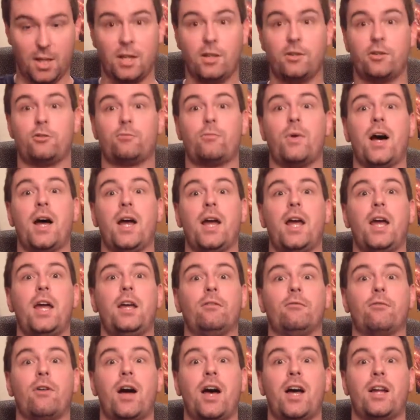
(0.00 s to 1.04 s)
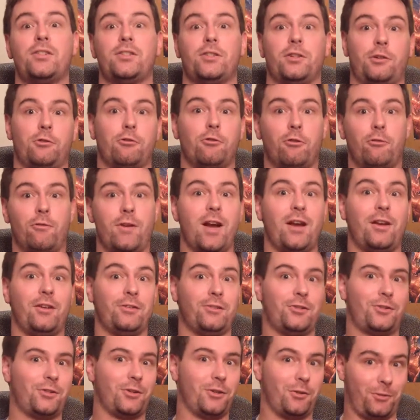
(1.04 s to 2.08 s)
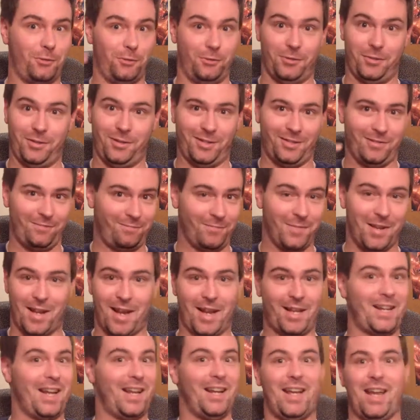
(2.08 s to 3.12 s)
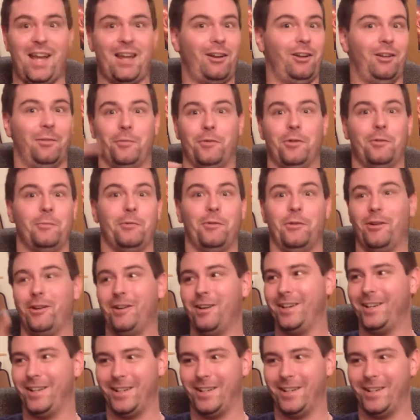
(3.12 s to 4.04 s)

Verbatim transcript: This is why I hate rides that go around in circles. I can't handle them no more.